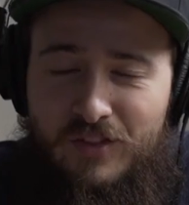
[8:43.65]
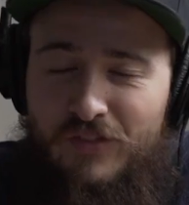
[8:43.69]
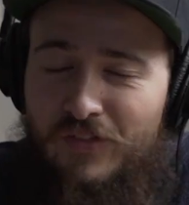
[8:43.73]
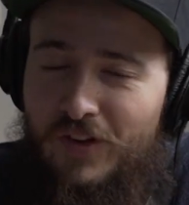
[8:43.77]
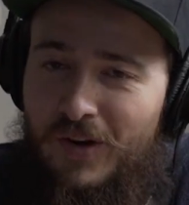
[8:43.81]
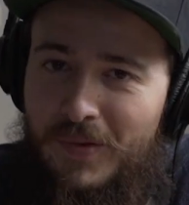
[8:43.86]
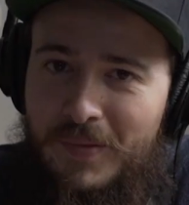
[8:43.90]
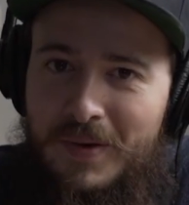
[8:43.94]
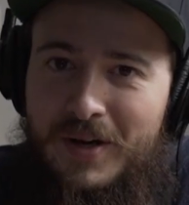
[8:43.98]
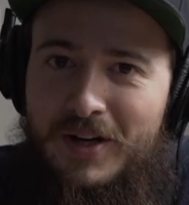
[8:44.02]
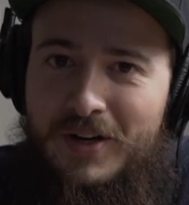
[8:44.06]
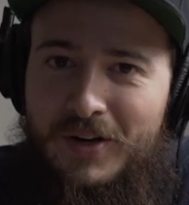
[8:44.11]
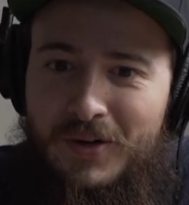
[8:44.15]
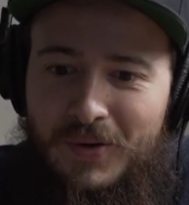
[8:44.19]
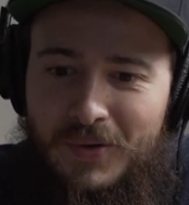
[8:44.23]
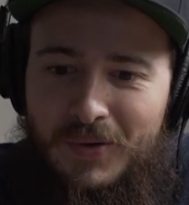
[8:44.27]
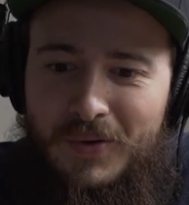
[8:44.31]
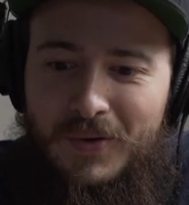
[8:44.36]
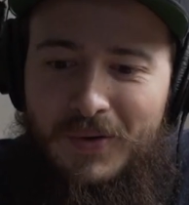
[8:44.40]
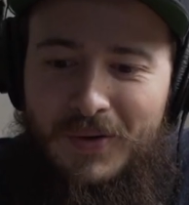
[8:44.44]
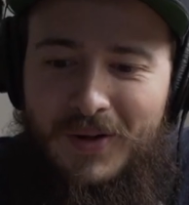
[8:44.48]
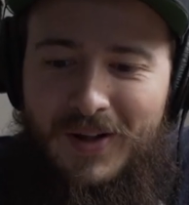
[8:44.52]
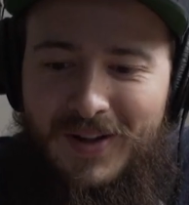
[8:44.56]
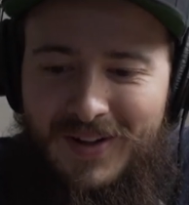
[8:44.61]
a very
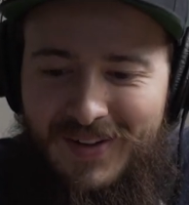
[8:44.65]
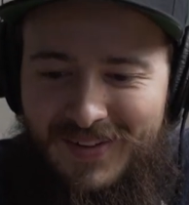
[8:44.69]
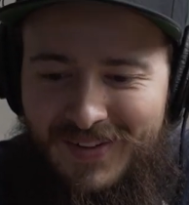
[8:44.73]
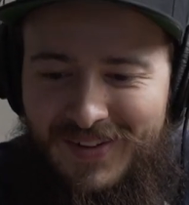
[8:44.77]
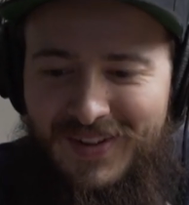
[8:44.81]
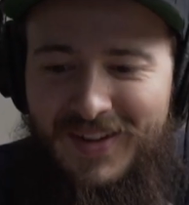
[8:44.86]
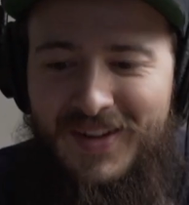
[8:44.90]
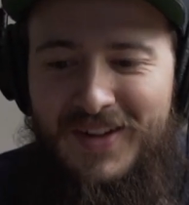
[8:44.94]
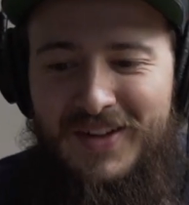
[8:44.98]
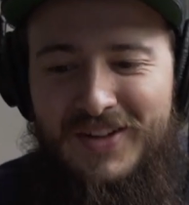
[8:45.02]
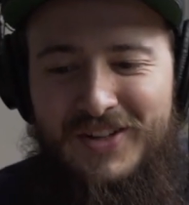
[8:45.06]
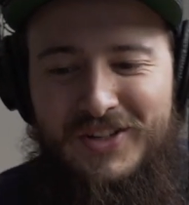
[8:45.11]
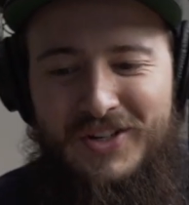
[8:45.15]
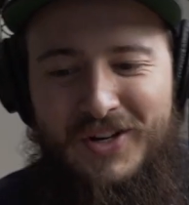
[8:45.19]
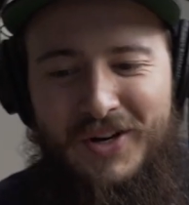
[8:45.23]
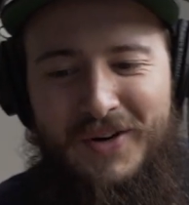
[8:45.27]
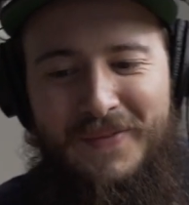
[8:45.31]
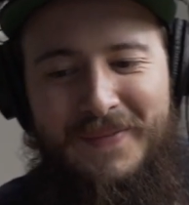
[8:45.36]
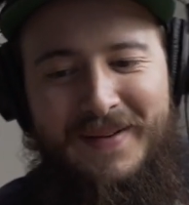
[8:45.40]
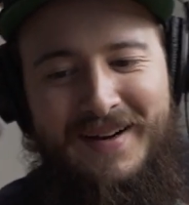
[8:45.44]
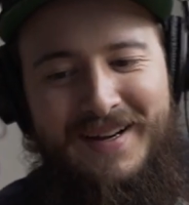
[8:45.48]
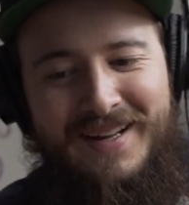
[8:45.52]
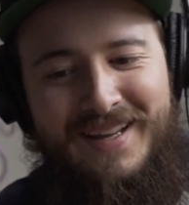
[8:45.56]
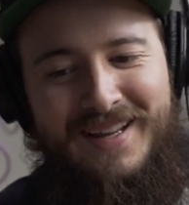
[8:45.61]
cool
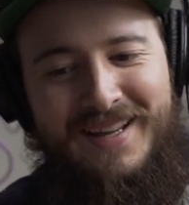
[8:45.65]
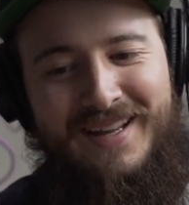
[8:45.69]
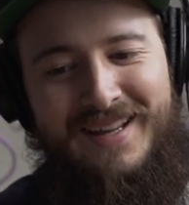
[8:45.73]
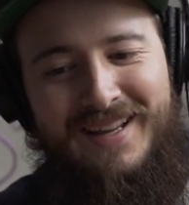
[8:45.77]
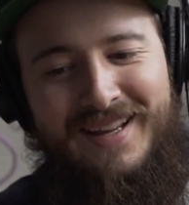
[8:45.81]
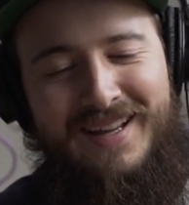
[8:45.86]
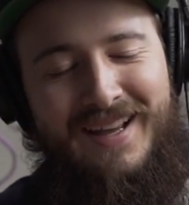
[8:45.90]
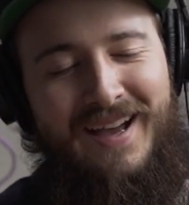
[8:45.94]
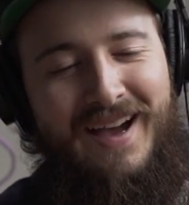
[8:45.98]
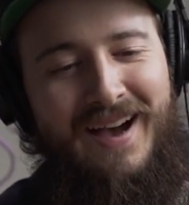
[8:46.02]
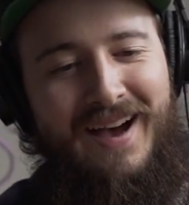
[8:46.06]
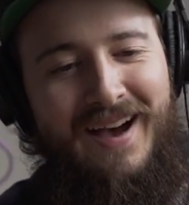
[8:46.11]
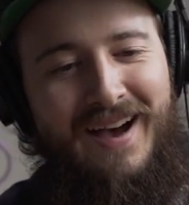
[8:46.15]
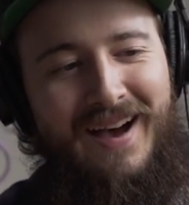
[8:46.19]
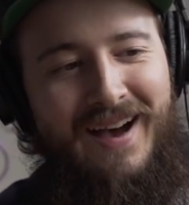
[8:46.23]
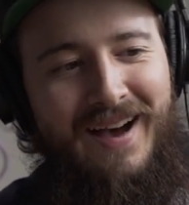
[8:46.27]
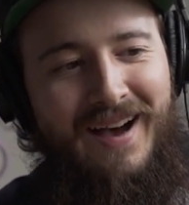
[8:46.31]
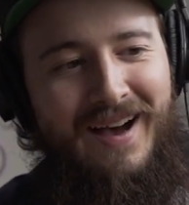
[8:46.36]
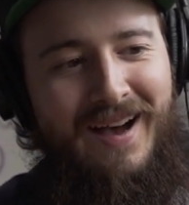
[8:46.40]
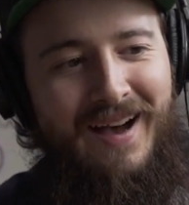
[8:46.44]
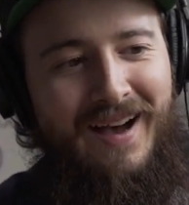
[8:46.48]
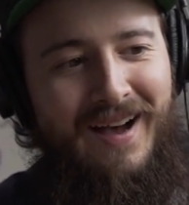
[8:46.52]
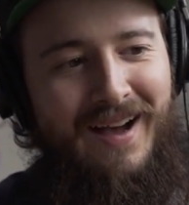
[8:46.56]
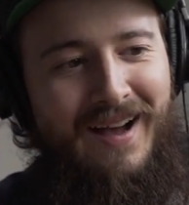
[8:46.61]
Germany
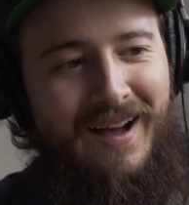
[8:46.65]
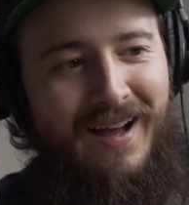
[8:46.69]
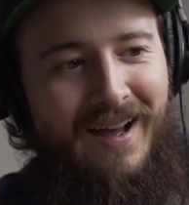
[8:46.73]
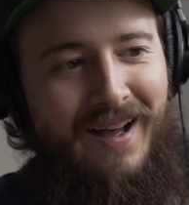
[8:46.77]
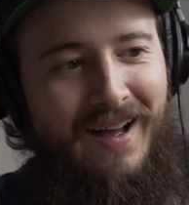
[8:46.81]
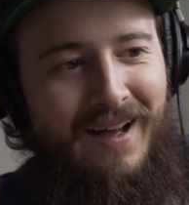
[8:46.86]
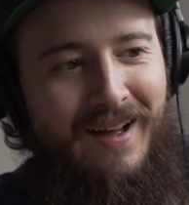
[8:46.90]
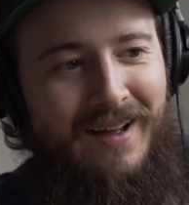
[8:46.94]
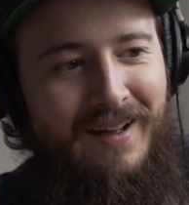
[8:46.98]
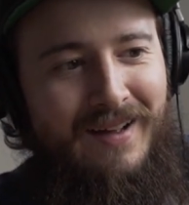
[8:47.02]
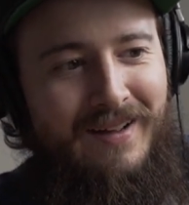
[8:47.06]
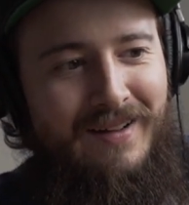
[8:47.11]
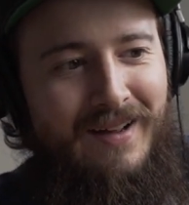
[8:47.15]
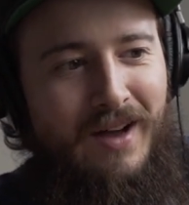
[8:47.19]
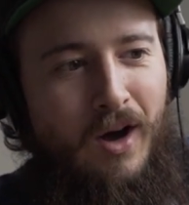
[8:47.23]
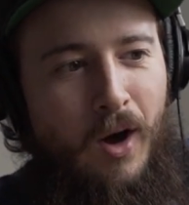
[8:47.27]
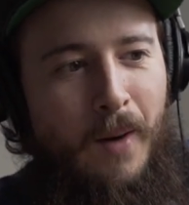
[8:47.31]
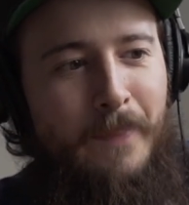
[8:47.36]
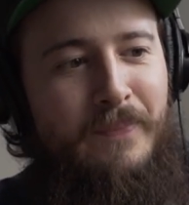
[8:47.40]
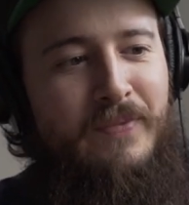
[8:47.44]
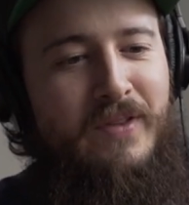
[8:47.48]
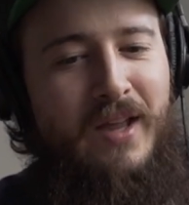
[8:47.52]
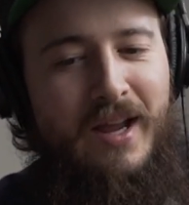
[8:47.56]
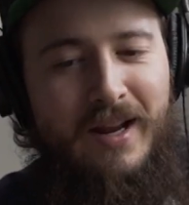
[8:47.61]

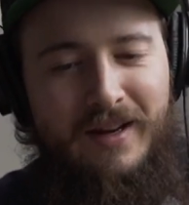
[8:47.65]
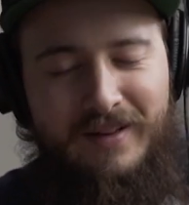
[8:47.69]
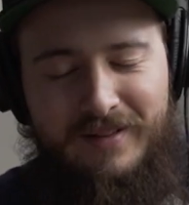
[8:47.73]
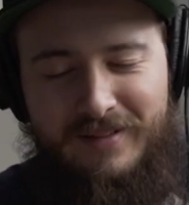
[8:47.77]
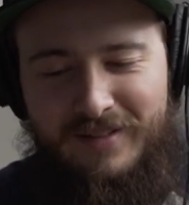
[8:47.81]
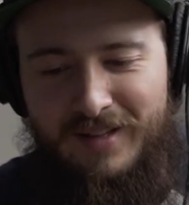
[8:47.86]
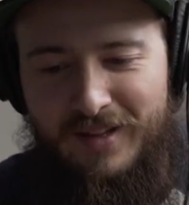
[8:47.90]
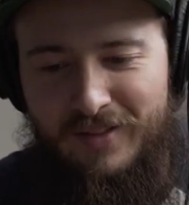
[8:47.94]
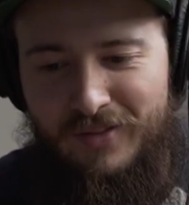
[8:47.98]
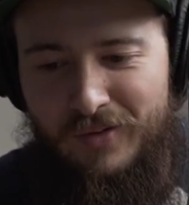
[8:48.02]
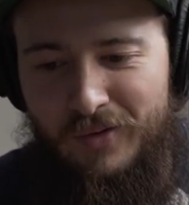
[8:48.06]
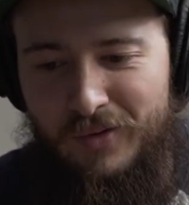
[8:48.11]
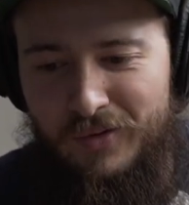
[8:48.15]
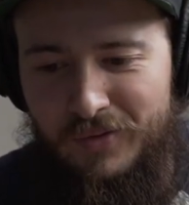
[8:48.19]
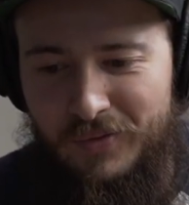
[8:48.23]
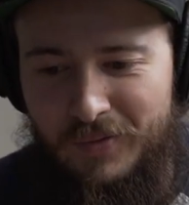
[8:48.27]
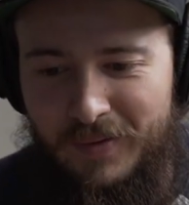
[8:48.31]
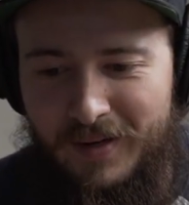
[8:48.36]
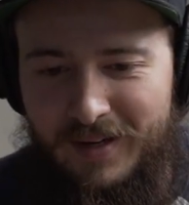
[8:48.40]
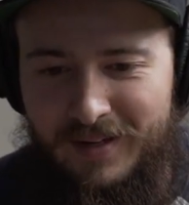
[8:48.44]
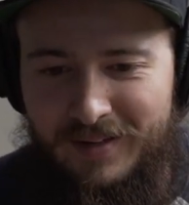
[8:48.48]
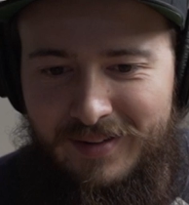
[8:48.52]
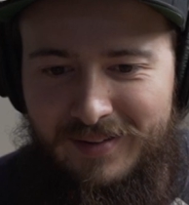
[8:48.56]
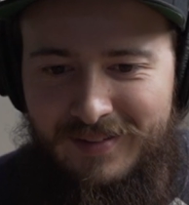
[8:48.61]
update that you're
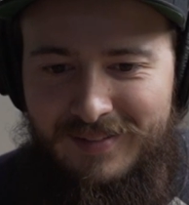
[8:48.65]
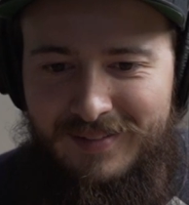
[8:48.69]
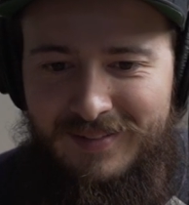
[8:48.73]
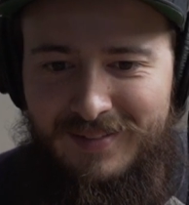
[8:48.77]
doing.